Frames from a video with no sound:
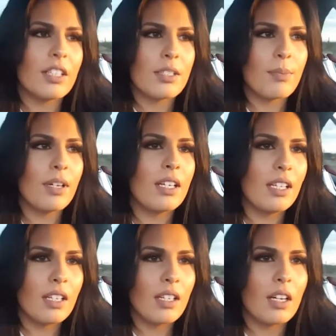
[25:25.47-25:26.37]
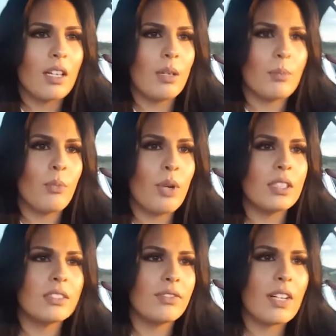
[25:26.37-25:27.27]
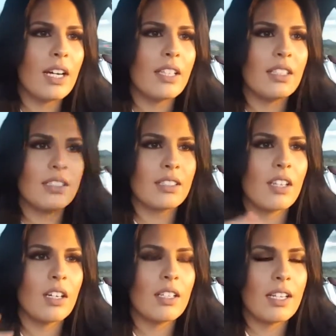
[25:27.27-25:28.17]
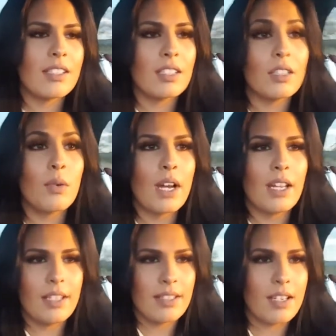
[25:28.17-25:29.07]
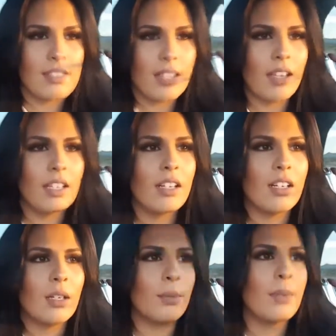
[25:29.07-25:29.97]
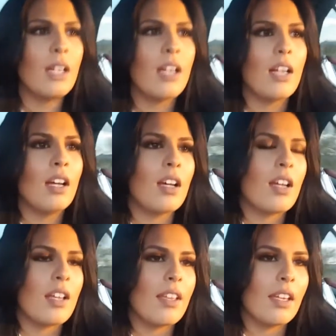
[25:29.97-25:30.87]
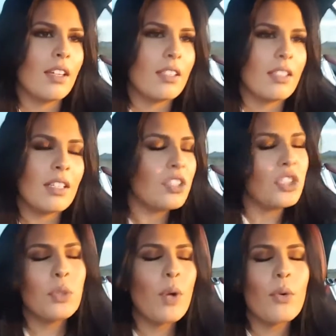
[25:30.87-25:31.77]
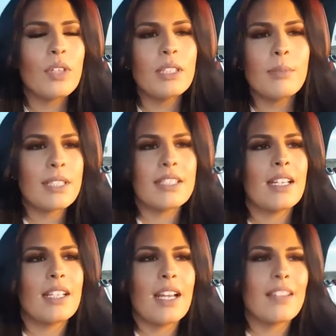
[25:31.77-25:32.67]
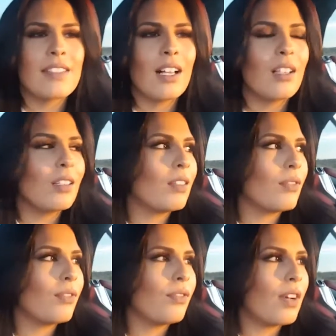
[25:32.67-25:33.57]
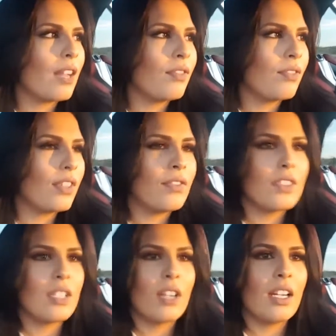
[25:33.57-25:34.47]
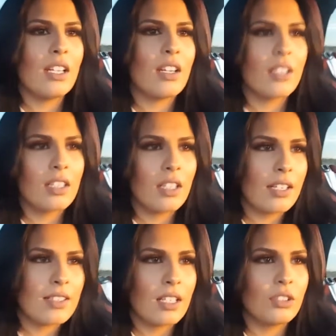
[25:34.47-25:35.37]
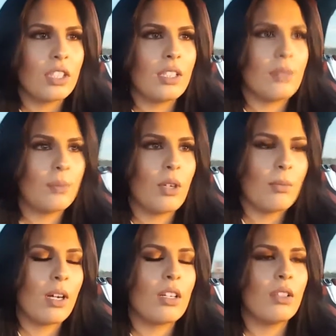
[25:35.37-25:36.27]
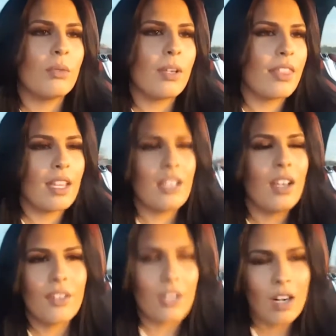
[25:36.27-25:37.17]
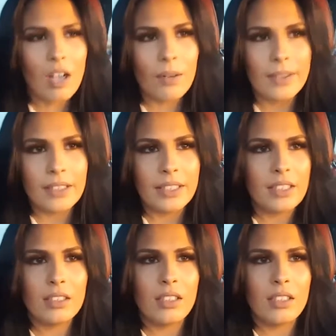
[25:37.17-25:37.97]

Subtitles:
It's pretty well defined. It's got a nice silhouette, as I say, and you won't really mistake an SL550 or any other SL trim or model with any other car, really.